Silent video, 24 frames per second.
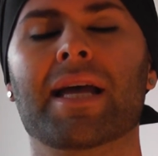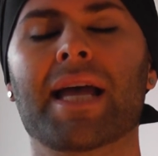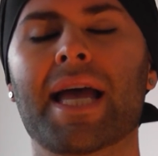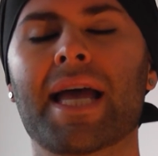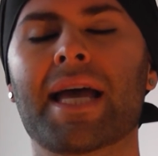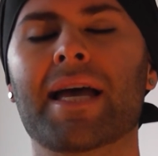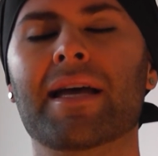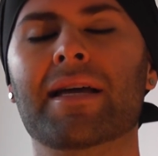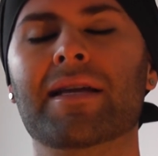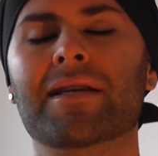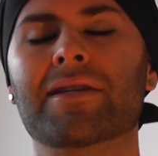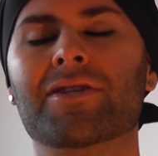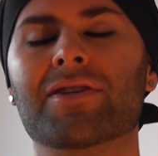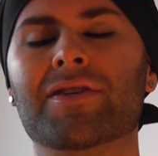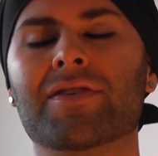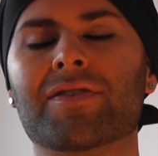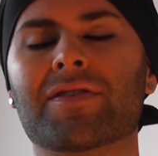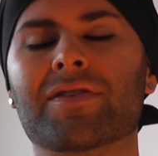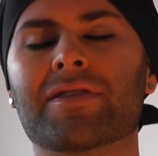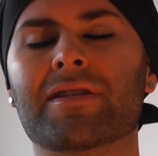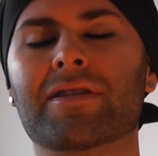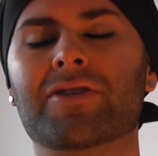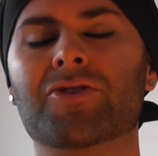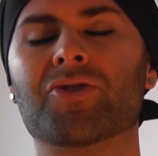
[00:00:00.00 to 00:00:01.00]
And
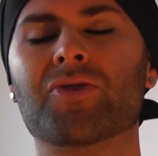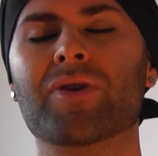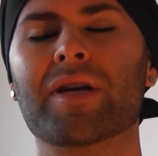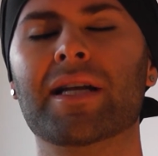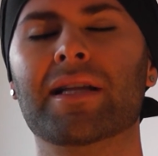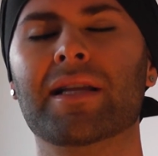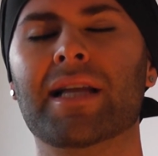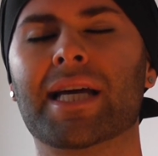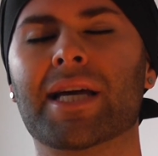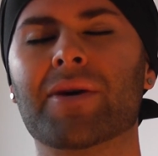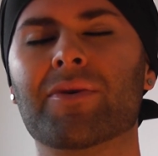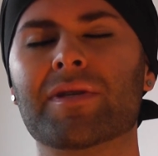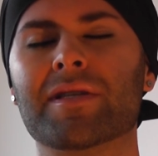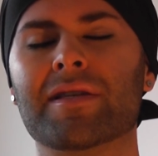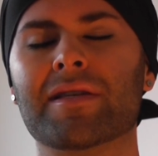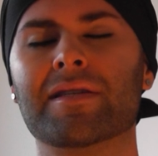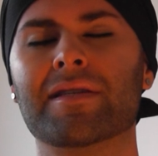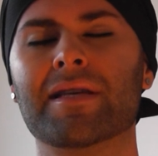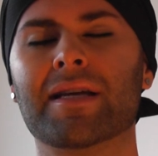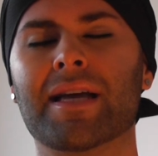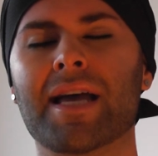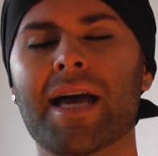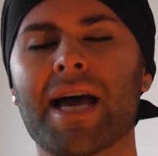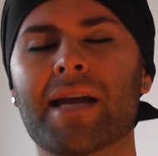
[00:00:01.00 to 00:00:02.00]
just treat it like it was a
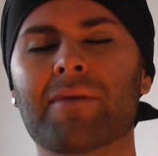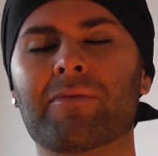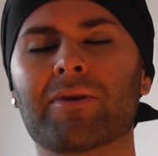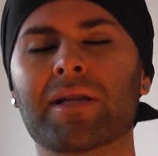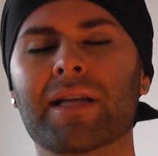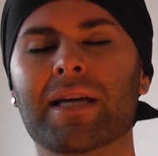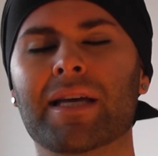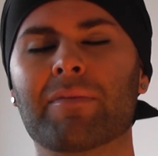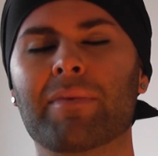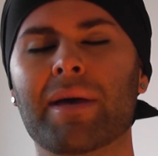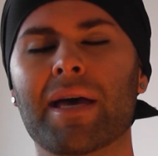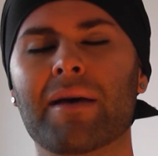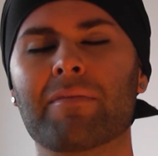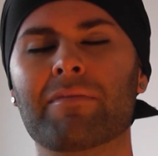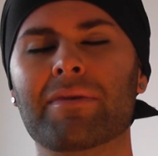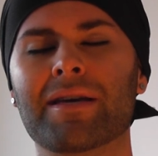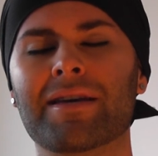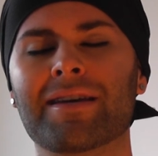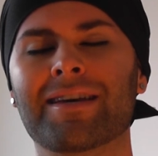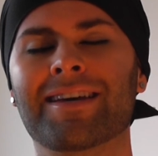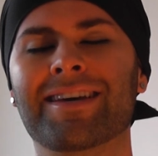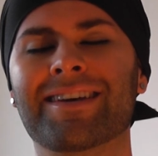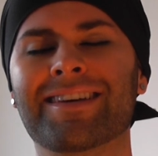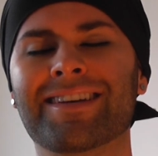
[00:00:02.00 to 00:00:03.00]
sick animal like Bambi